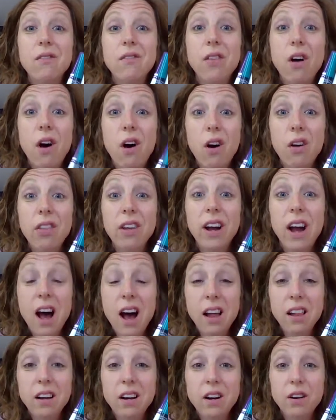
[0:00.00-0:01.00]
all the
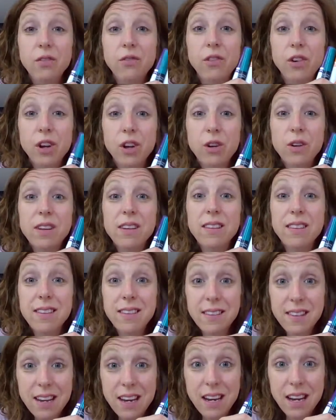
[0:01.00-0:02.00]
color for you to
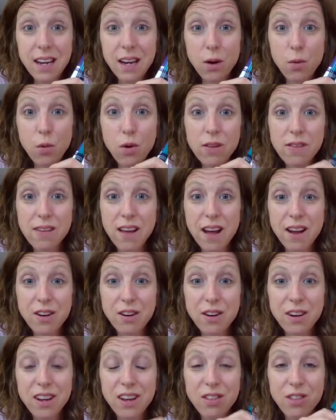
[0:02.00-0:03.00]
see what's
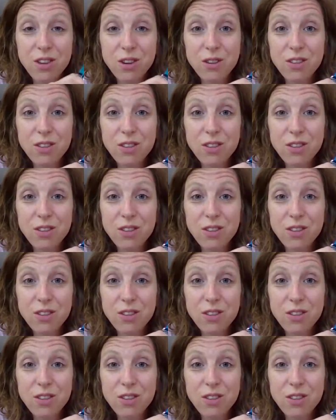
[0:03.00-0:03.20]
underneath your